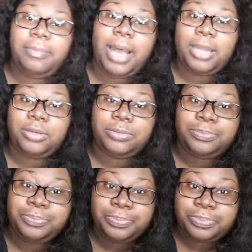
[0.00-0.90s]
bottle,
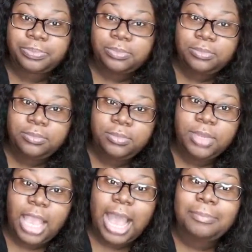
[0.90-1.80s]

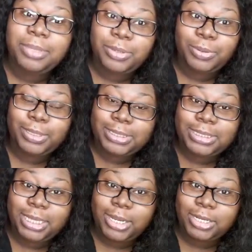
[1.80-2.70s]
I be knowing it's
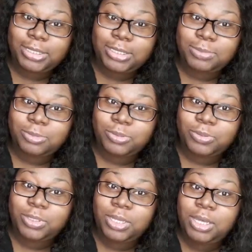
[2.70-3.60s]
the Keratin
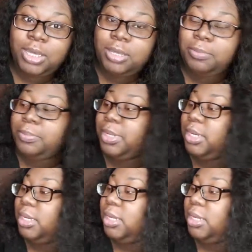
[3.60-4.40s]
Smooth. But